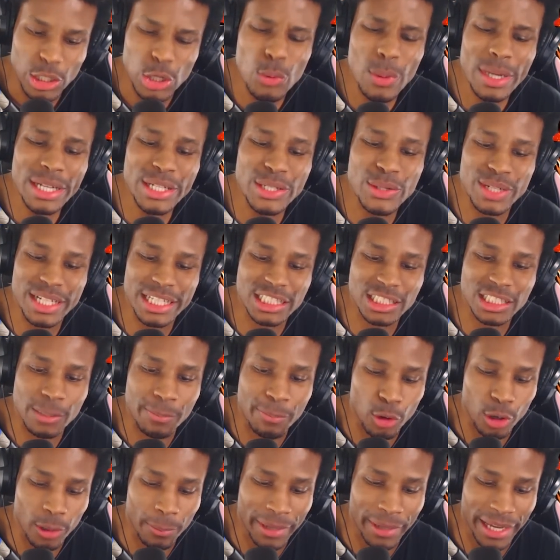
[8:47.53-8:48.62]
You wouldn't do this to
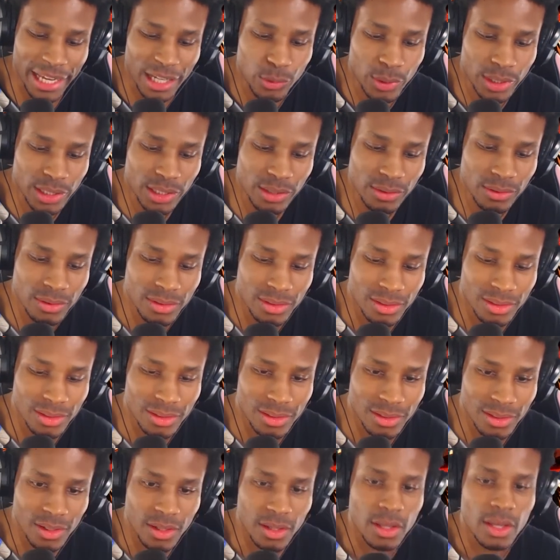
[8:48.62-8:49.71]
poor Pan, would you?
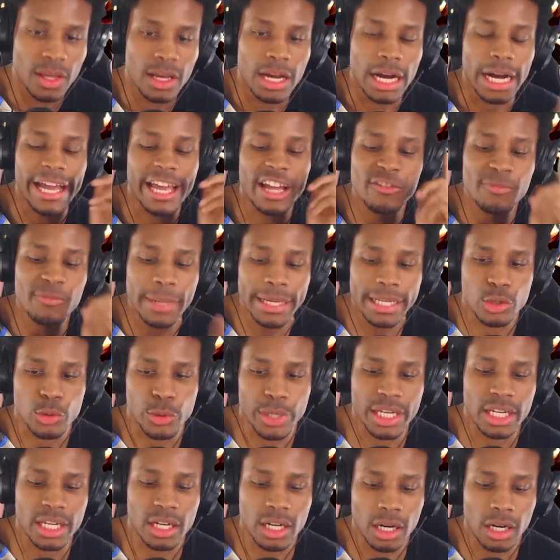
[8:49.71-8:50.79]
I have my
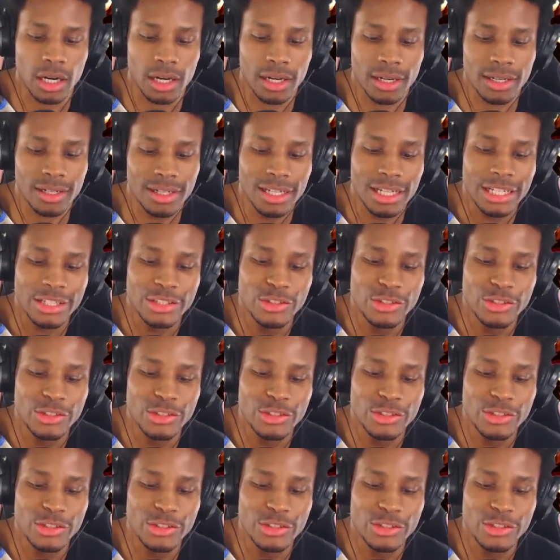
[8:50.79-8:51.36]
green card.